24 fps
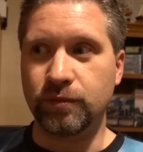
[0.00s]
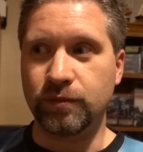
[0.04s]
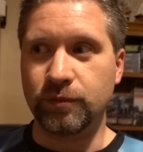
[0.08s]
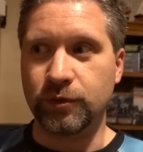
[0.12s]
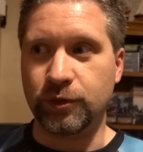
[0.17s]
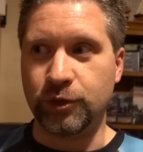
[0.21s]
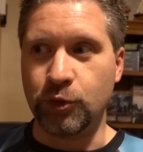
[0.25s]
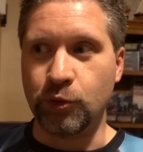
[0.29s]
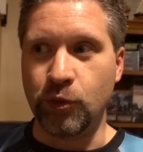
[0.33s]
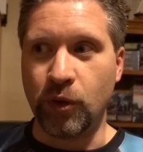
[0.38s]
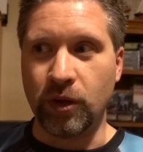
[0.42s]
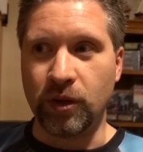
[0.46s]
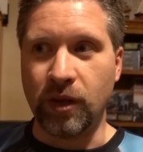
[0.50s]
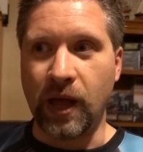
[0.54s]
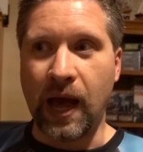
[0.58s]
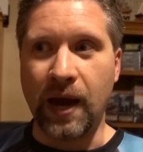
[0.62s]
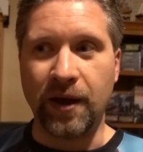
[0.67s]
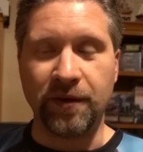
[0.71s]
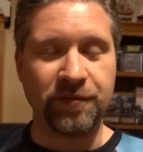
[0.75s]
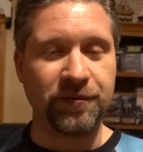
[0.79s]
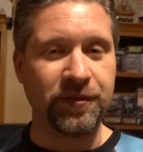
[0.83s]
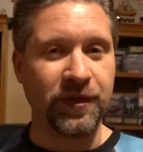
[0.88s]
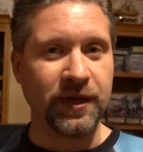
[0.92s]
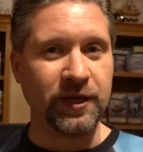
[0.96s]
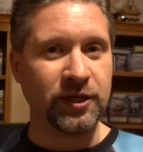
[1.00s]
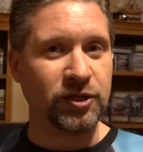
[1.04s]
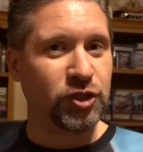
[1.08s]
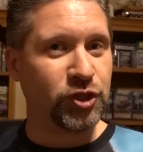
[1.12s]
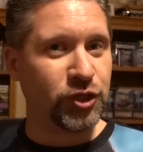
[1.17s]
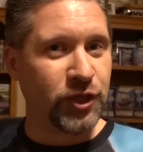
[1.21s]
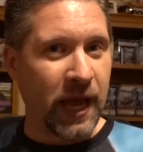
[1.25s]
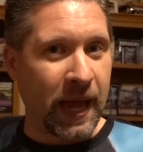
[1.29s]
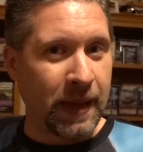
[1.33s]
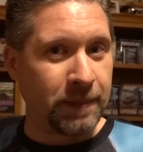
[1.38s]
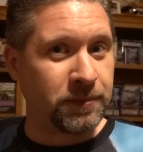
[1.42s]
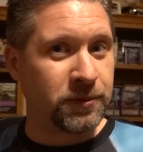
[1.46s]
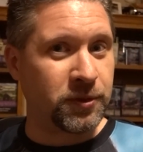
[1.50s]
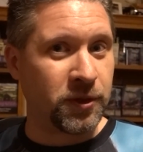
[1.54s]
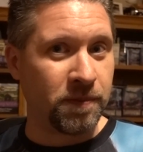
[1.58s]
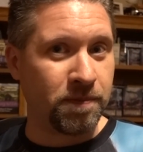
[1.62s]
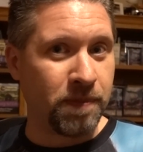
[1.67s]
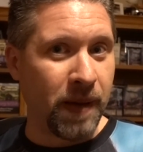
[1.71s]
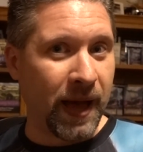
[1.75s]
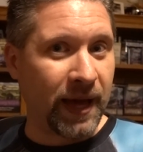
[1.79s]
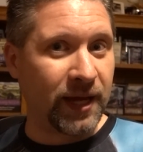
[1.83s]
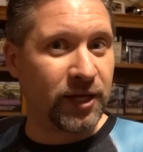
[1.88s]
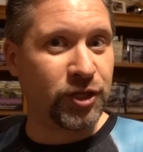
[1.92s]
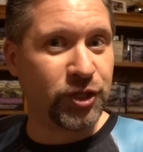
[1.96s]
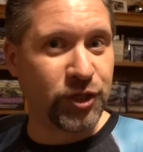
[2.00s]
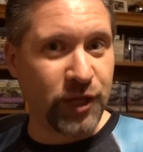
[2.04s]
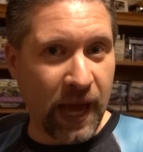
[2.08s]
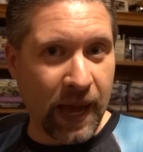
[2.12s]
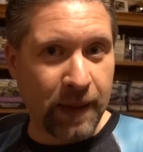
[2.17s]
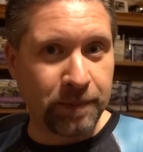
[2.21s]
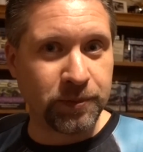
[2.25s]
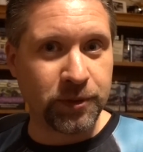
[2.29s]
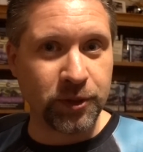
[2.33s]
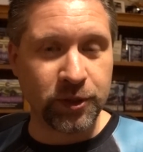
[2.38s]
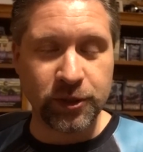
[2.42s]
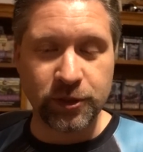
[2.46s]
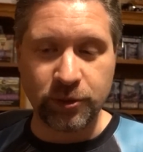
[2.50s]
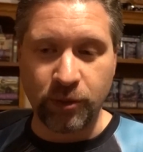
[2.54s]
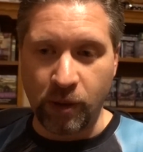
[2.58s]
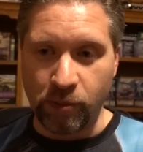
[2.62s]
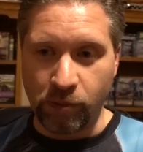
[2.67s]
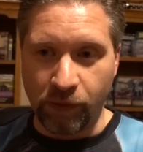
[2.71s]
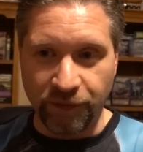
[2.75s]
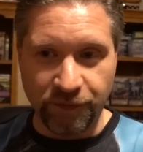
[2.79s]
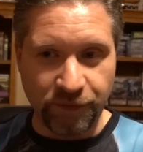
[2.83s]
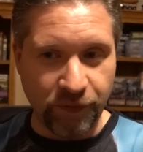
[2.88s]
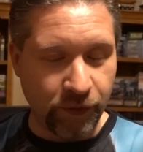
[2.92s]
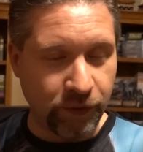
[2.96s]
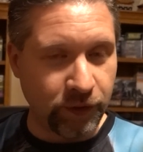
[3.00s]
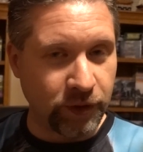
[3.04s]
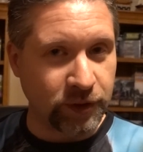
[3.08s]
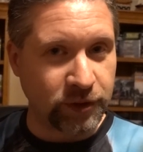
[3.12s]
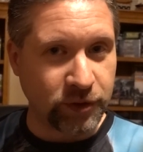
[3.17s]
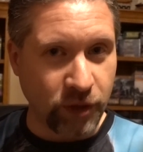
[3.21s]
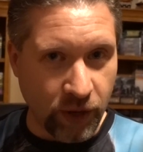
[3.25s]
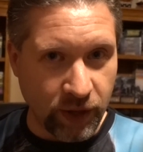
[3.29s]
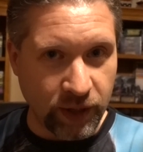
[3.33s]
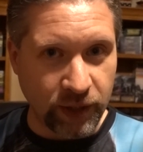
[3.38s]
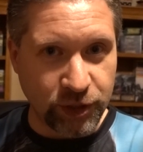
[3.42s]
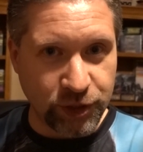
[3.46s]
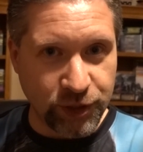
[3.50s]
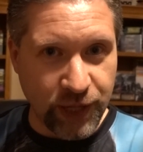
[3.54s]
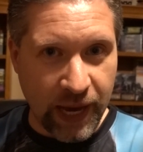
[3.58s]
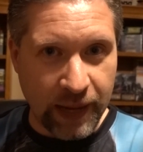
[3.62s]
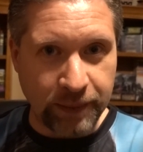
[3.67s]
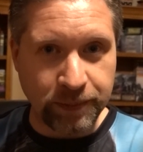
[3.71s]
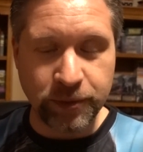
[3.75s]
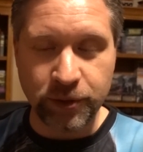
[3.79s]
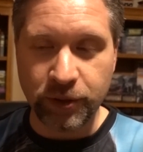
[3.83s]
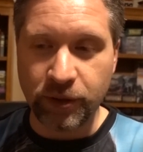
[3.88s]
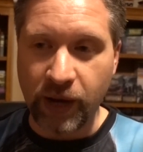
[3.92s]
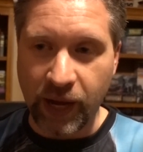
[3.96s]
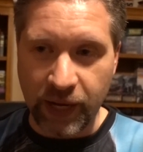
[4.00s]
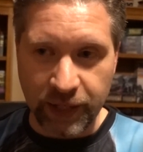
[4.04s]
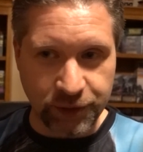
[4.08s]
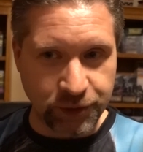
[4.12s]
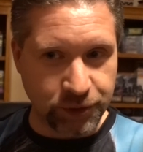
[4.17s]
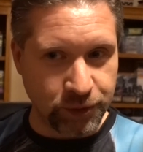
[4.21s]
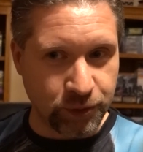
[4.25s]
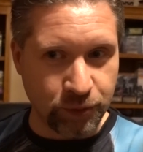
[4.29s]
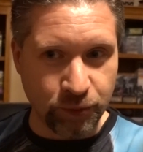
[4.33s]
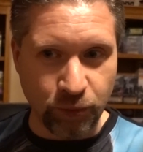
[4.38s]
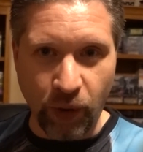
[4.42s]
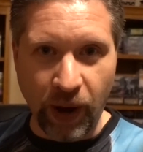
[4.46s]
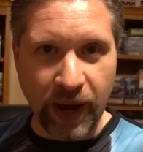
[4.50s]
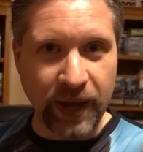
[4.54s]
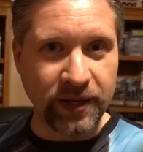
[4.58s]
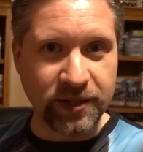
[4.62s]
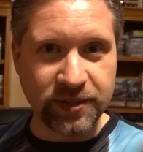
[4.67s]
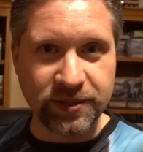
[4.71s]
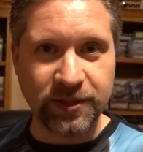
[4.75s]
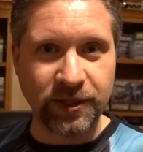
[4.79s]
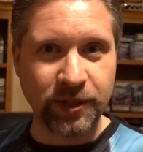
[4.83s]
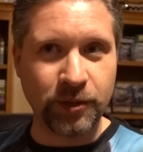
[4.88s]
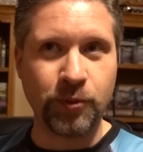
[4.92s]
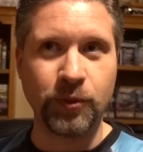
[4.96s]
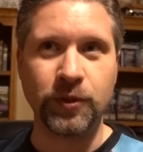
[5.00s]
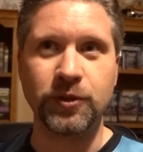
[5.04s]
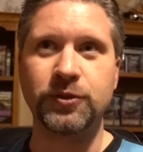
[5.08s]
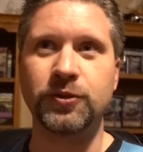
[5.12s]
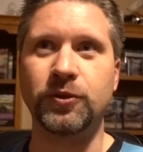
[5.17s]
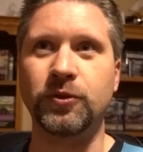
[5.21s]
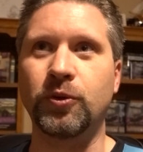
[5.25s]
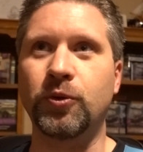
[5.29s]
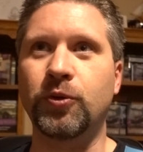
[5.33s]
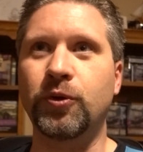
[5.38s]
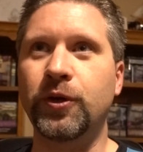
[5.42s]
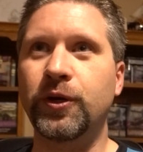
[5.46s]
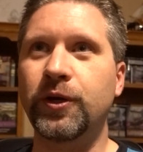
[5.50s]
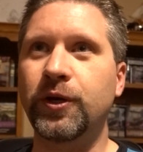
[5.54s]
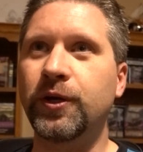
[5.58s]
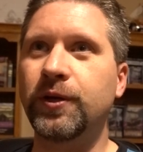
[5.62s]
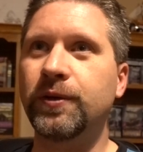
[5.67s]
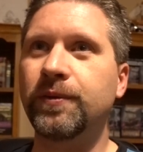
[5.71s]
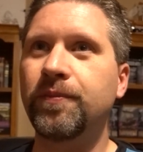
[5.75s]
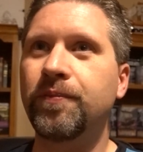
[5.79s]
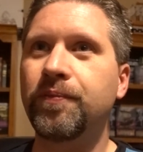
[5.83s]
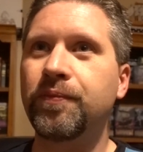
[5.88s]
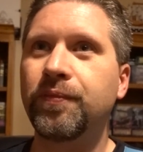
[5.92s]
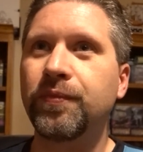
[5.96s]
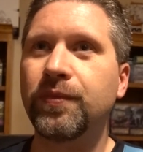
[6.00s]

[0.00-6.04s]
do a lot of things chapter by chapter, so I will focus on a chapter. I do write in sequential order.